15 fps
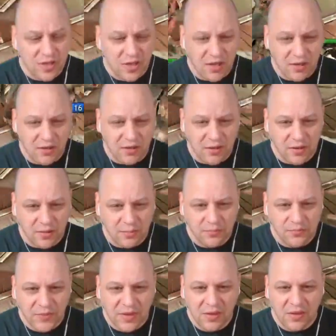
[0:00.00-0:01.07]
and
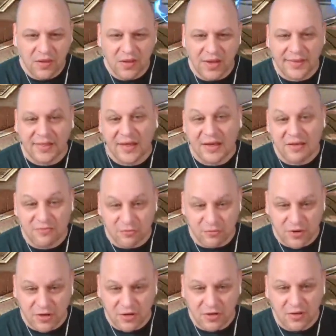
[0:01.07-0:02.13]
live
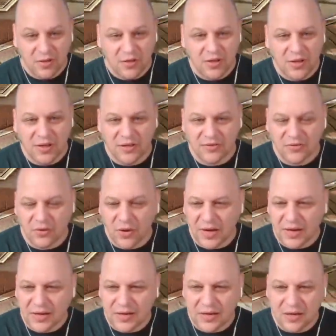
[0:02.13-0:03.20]
arena. And so I
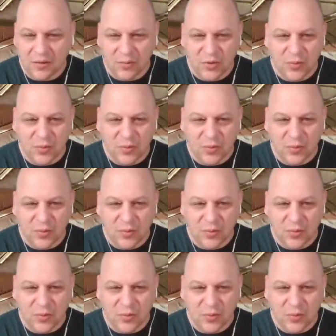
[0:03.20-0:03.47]
need him to